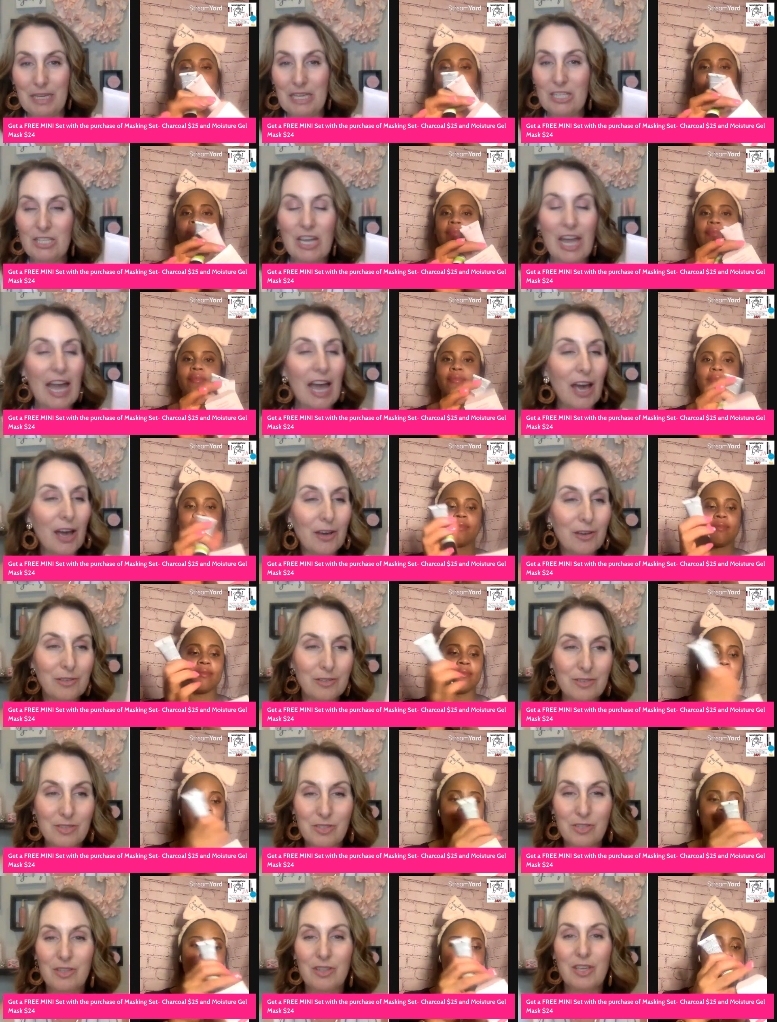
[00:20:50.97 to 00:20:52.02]
Speaker 1: beach
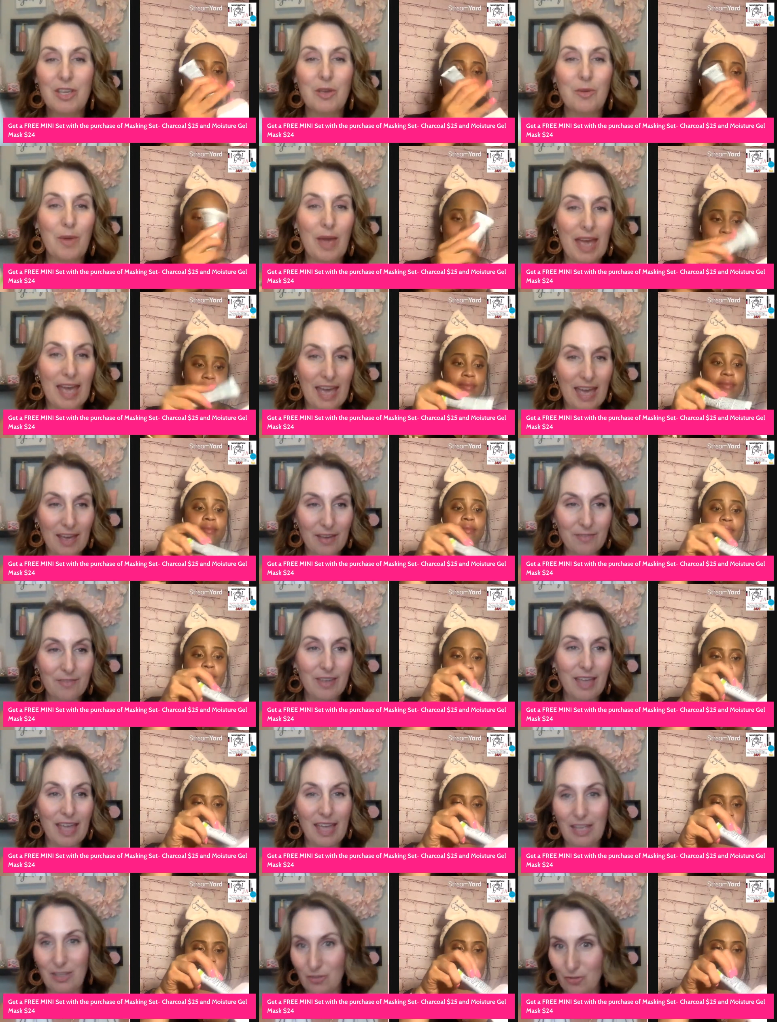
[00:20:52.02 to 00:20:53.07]
house so that you have
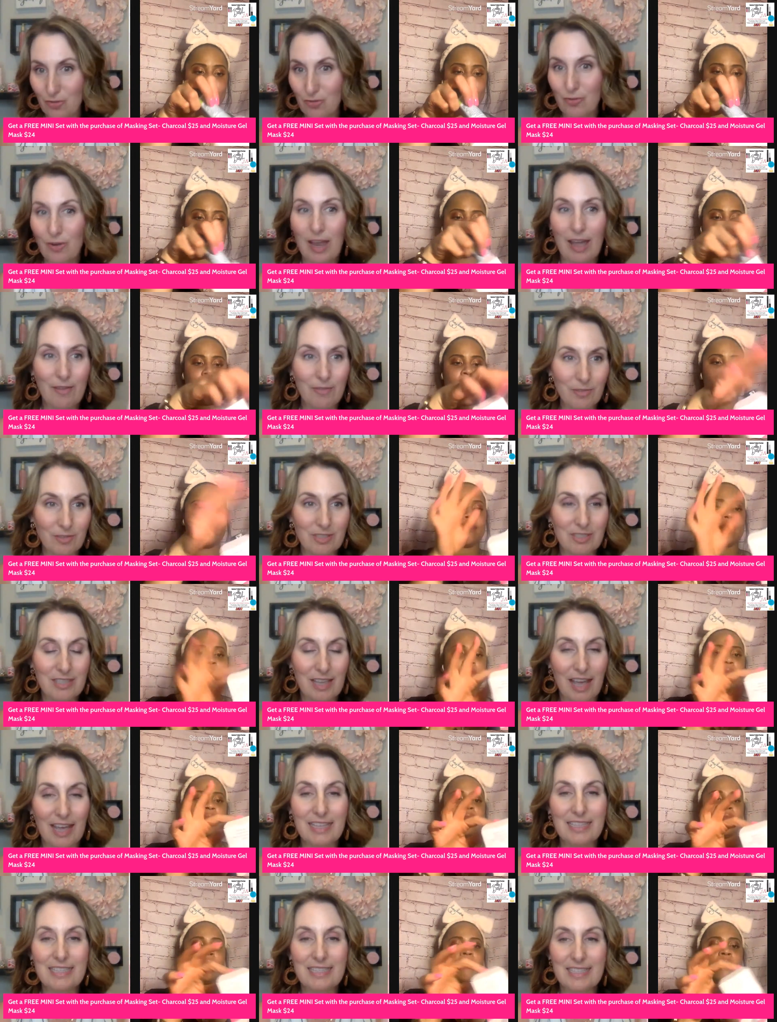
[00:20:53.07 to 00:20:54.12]
a travel
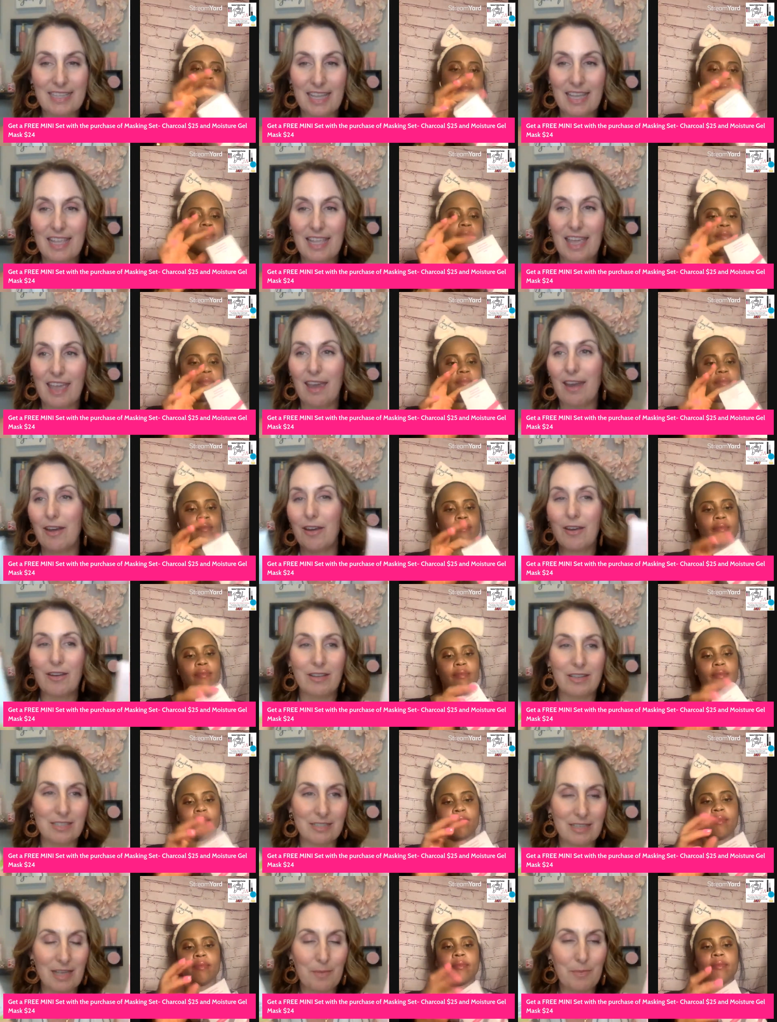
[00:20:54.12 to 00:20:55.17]
size skincare
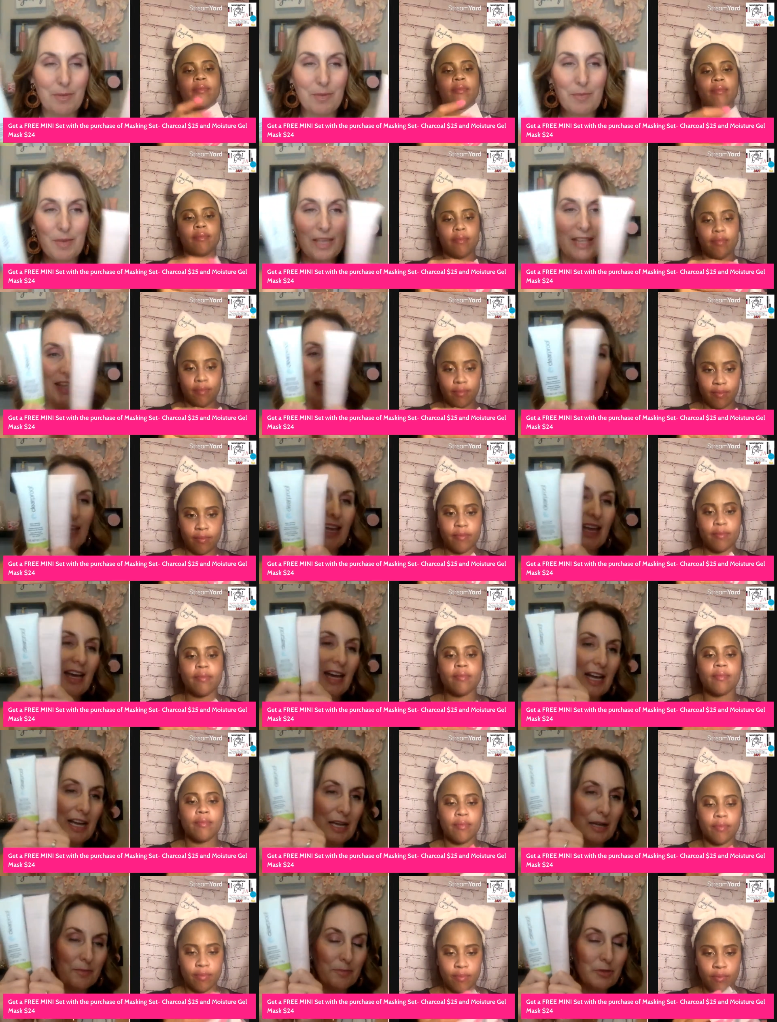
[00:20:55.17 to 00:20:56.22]
supplement.
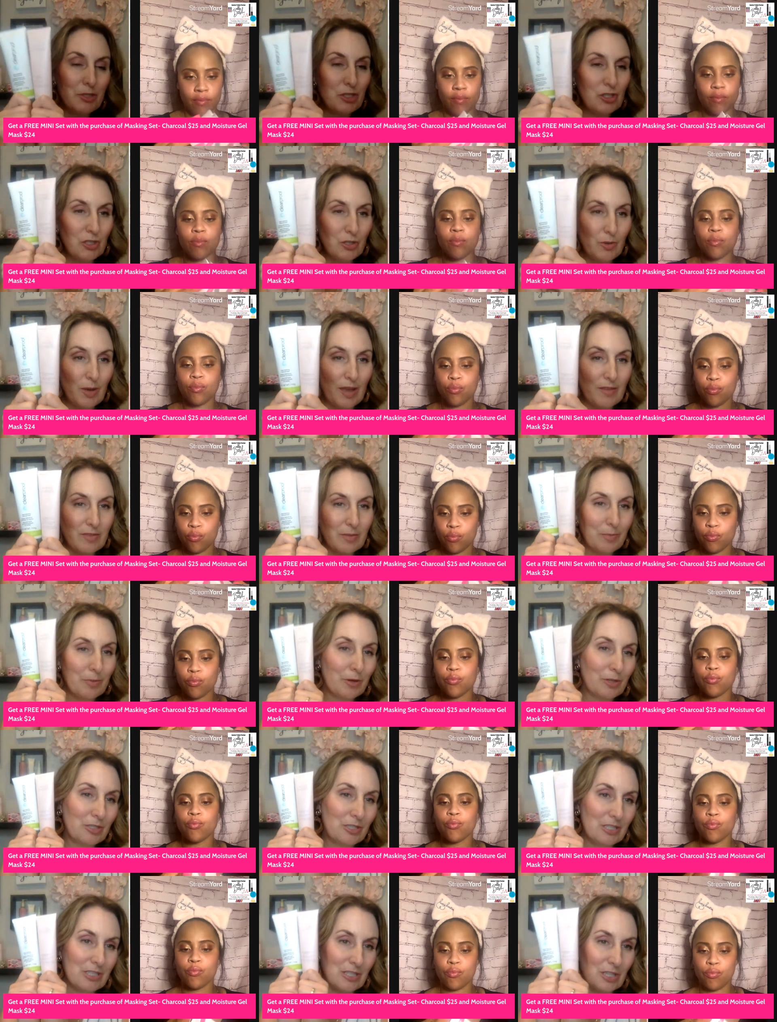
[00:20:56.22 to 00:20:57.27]
Um, but you do have to
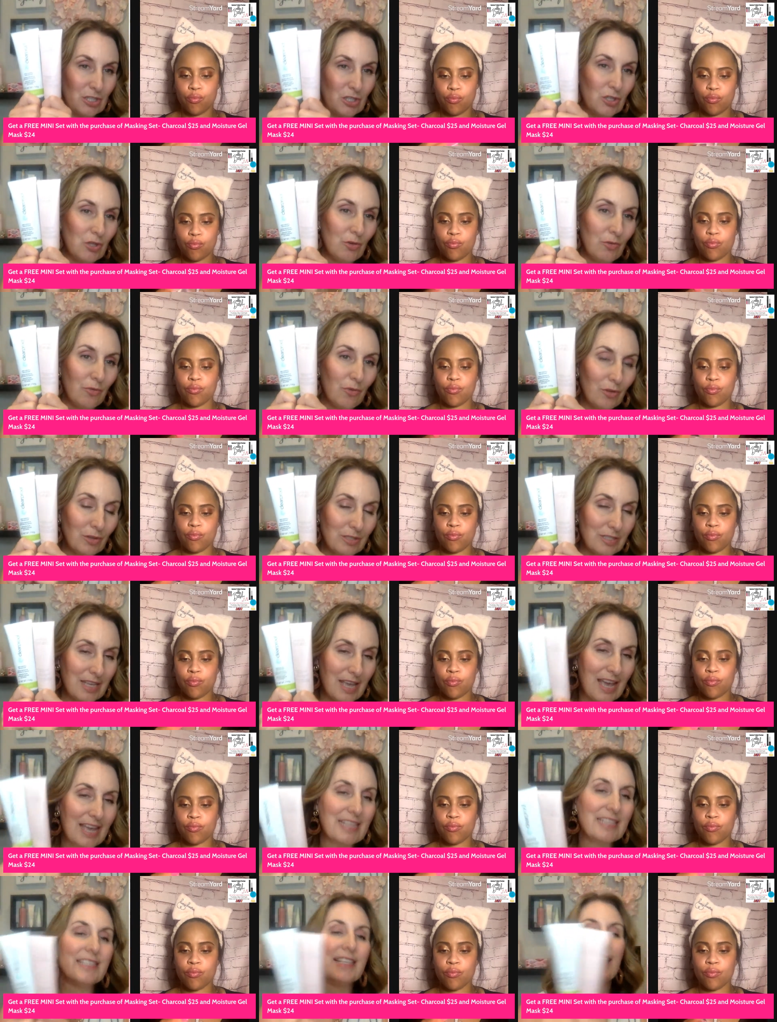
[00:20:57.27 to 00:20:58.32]
purchase the two full
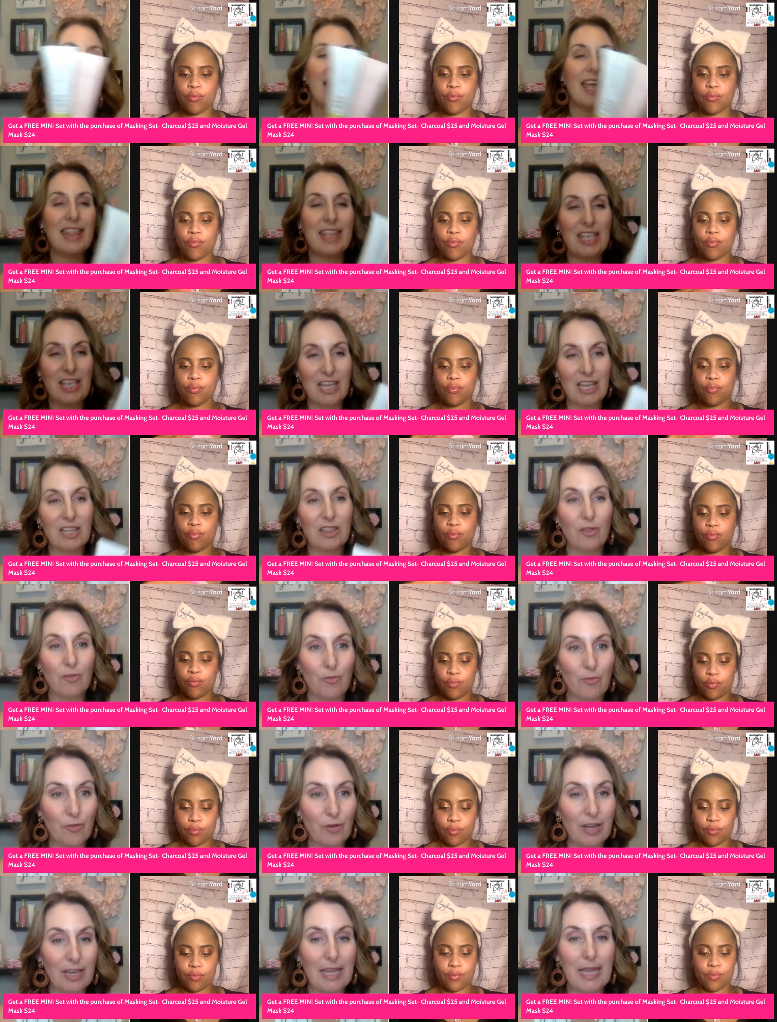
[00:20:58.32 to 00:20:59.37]
size, and then you get the
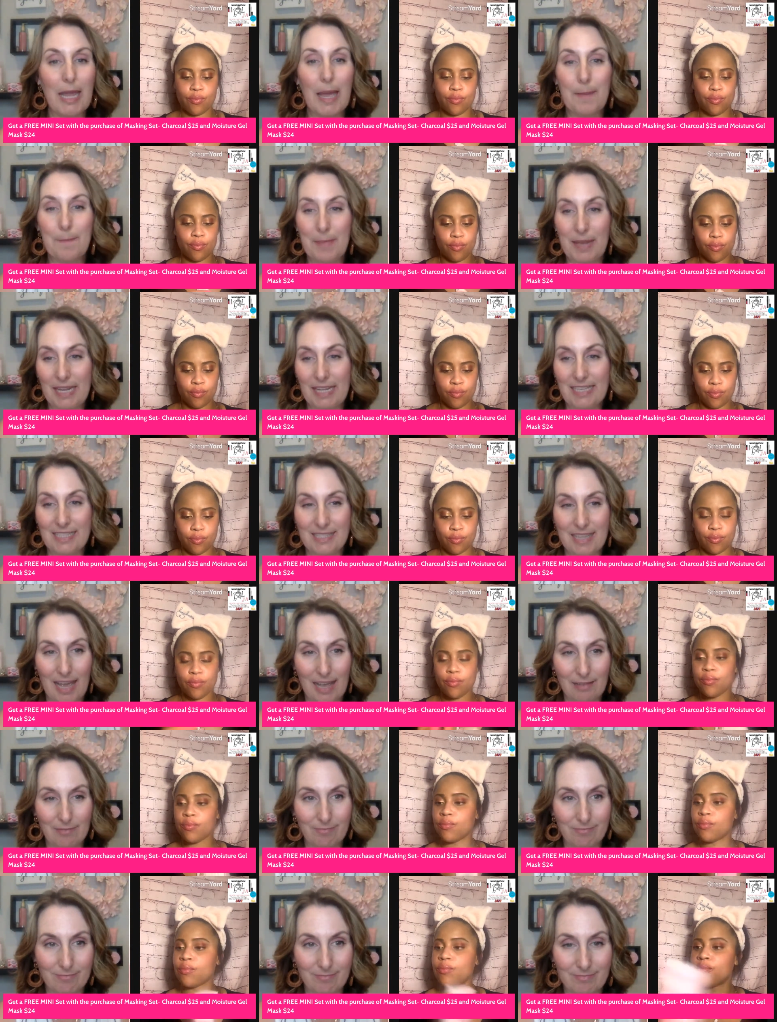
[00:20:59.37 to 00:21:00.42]
free mini set.
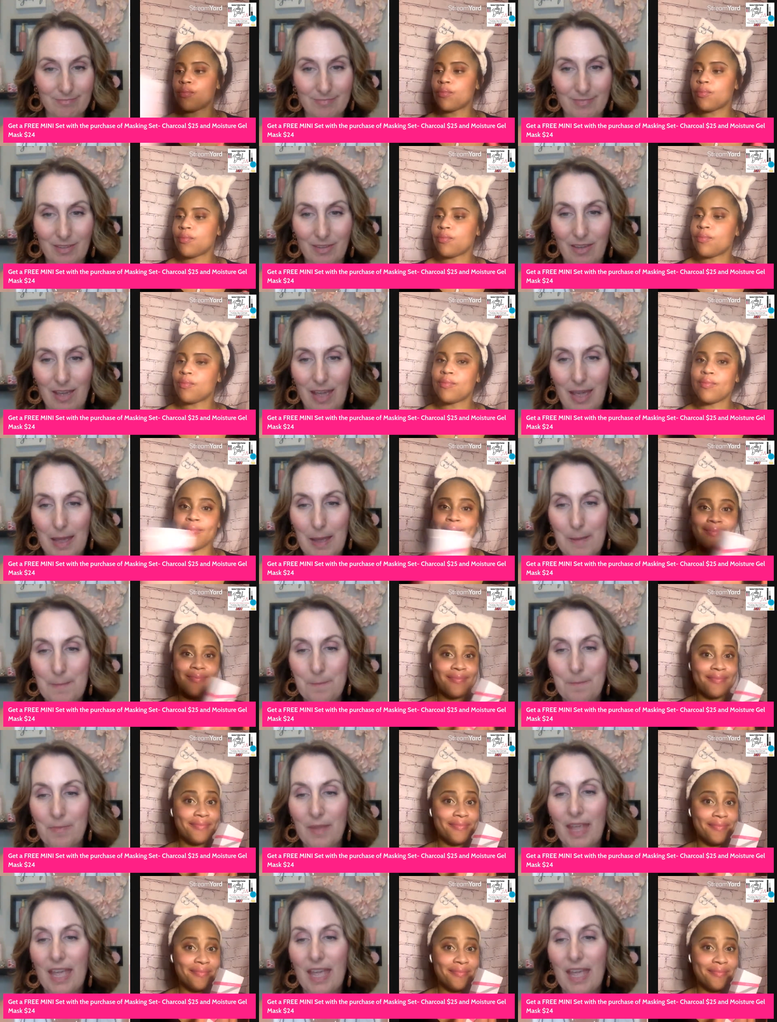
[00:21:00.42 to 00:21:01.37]
Okay.